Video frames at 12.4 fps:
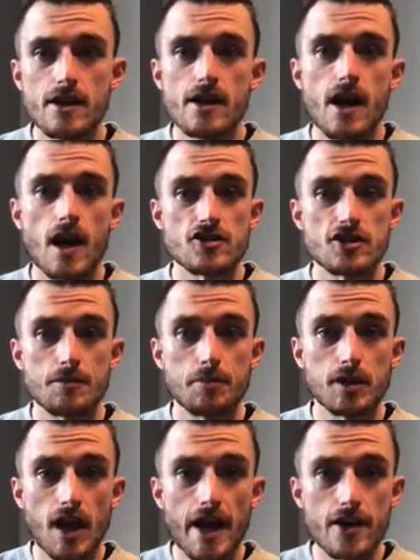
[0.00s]
our
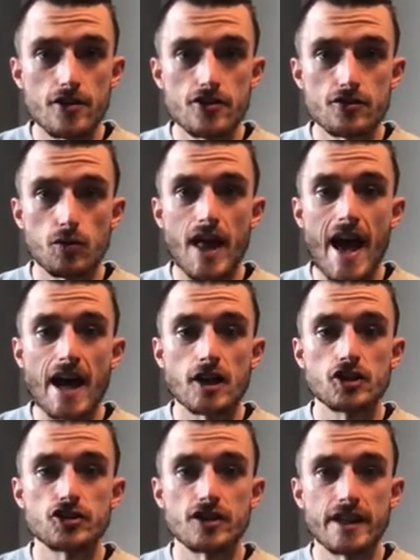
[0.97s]
suppliers will
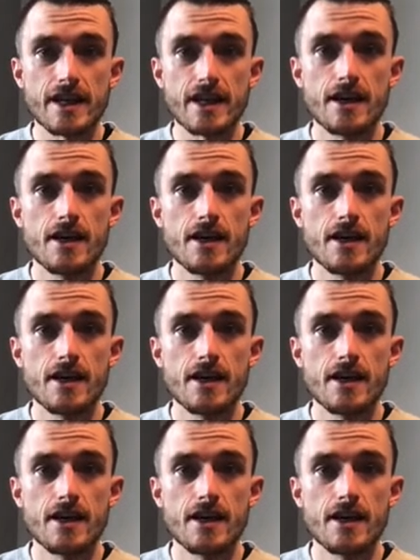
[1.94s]
actually